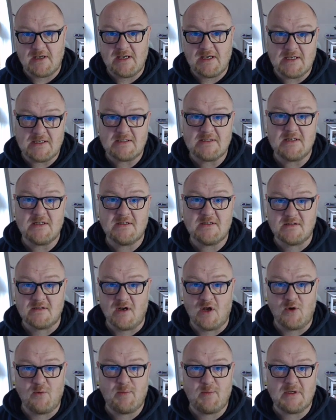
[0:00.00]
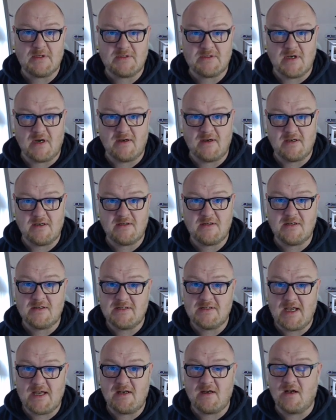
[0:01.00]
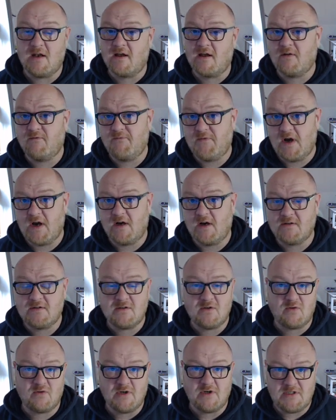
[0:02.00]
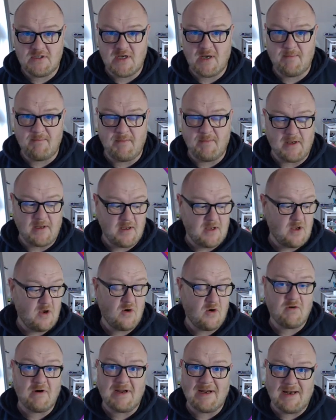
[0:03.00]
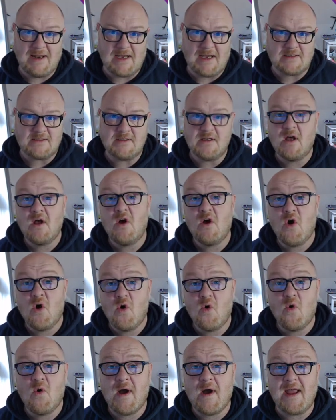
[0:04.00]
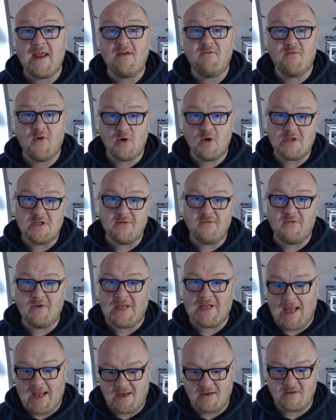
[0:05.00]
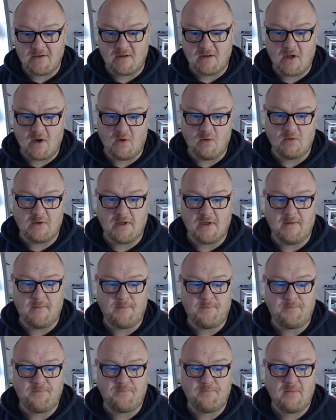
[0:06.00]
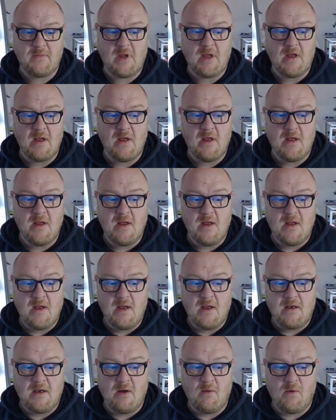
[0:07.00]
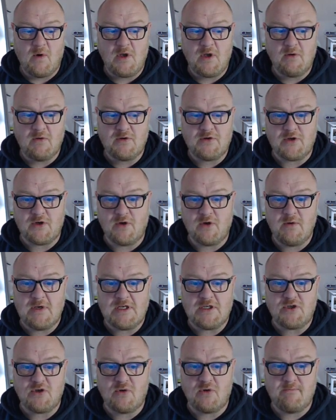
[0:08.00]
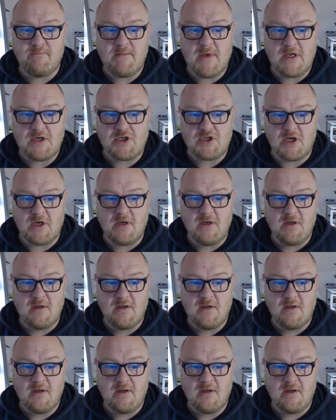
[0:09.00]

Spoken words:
is a slope-sided container like a vase or a tumbler or a glass or a votive candle holder. Now what you'll do is you'll measure